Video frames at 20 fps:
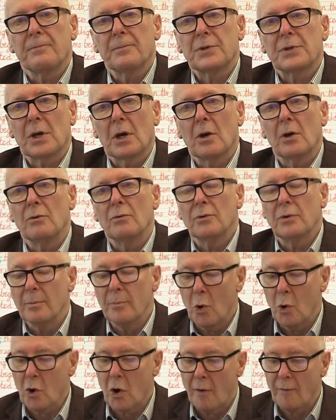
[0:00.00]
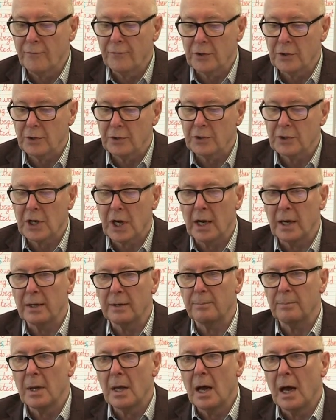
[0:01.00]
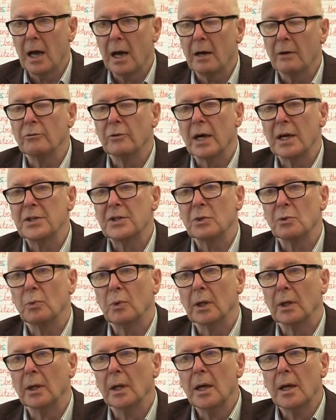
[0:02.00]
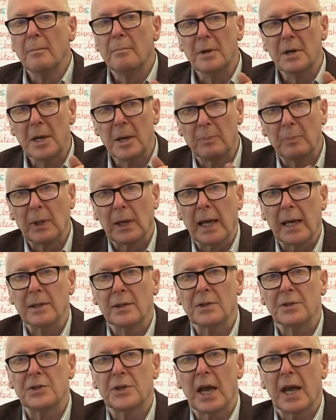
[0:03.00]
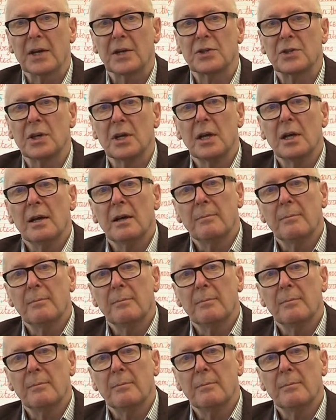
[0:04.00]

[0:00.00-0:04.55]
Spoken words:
So the more confident type writer will manipulate the text,